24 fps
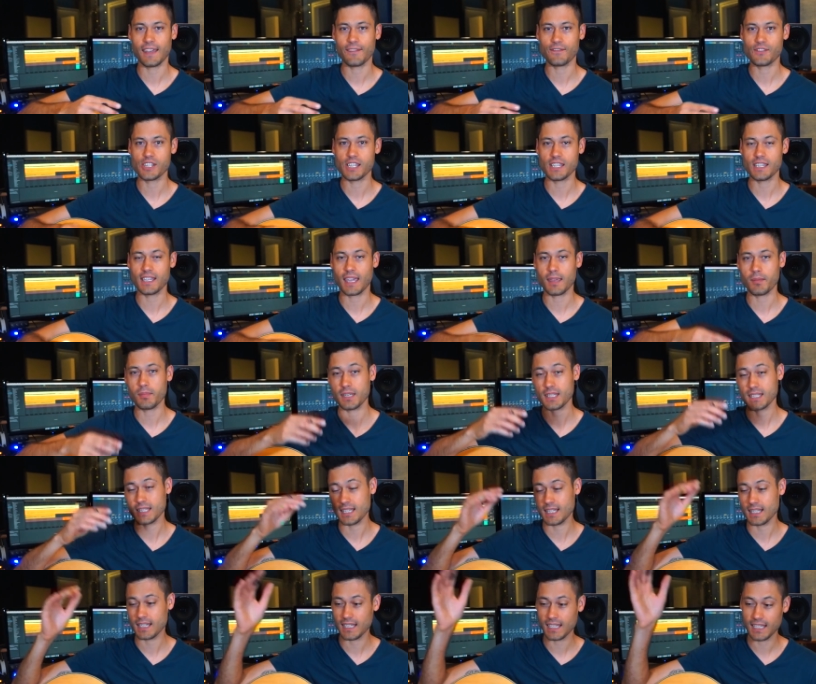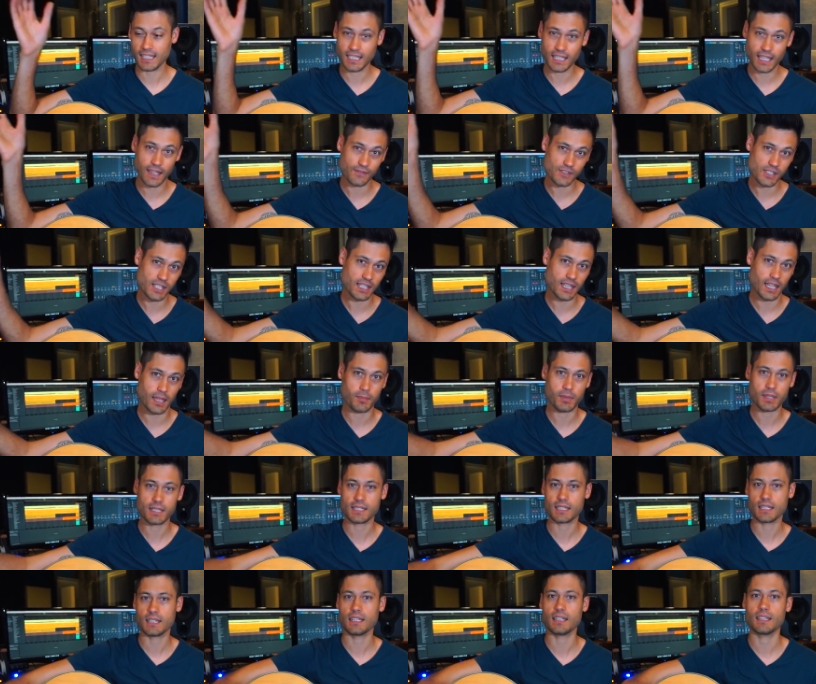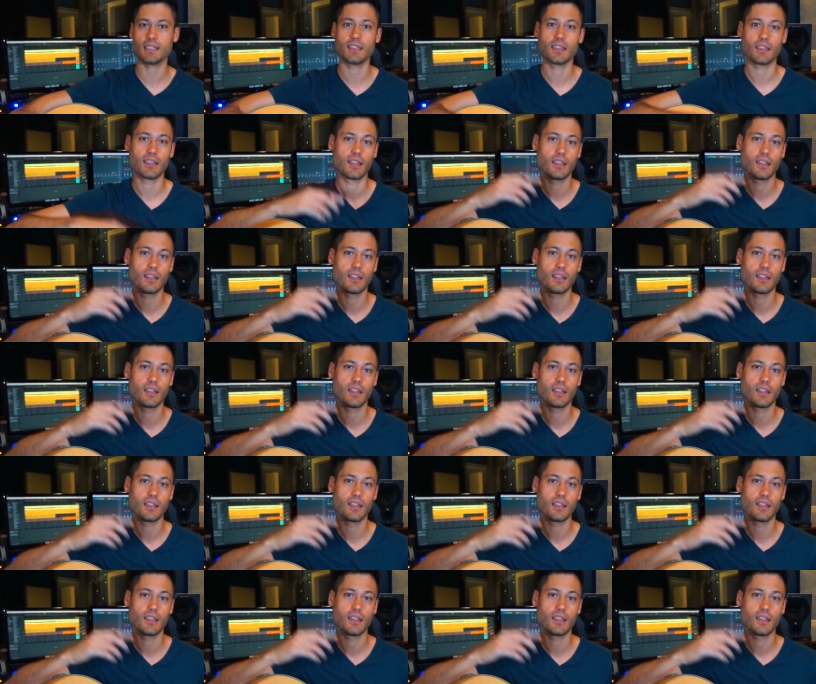F, G, A, B, C, D, E, F, G, A, B, C, D.